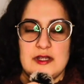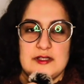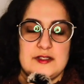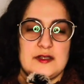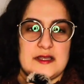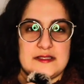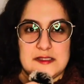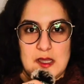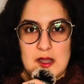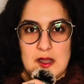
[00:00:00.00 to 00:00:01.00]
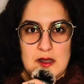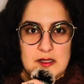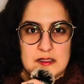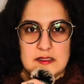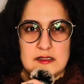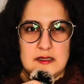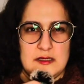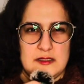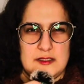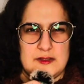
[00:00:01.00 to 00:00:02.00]
to cast on,
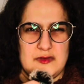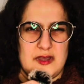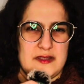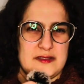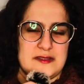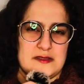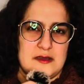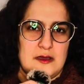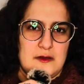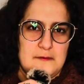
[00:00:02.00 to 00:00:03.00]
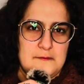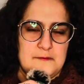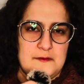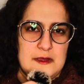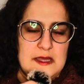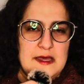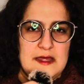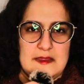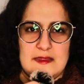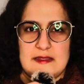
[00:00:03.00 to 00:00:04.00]
to cast off,
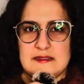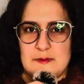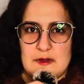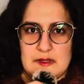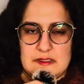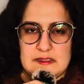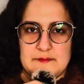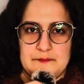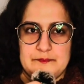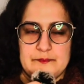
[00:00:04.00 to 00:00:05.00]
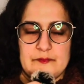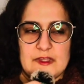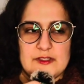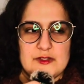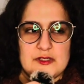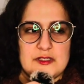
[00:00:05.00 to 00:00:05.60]
and that's about it. So